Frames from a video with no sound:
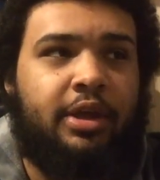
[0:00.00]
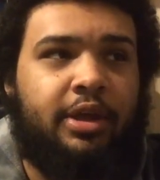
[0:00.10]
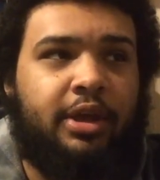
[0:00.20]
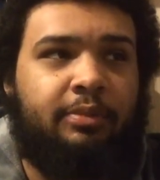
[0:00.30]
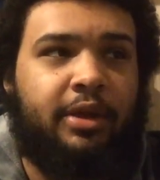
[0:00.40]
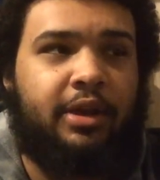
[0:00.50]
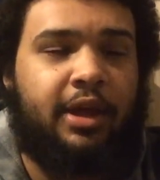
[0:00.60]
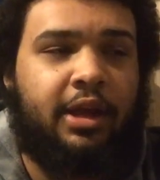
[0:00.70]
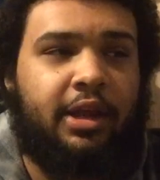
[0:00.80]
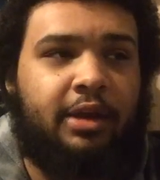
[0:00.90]
He beat
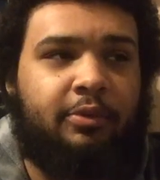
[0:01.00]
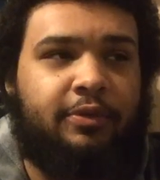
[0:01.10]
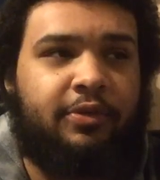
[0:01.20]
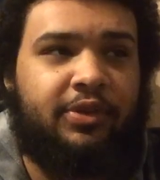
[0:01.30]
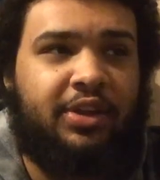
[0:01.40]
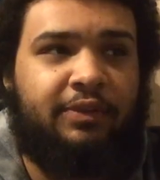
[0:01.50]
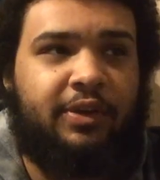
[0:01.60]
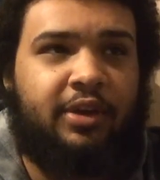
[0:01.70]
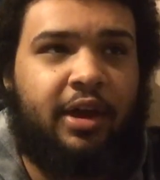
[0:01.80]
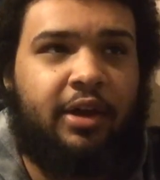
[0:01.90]
Eddie Edwards for the TV
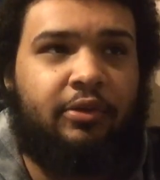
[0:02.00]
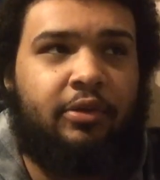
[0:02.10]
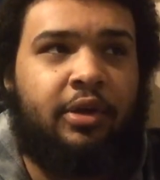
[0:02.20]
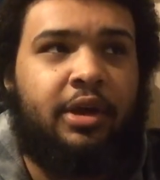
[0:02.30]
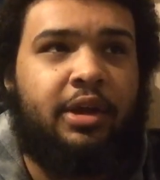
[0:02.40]
title.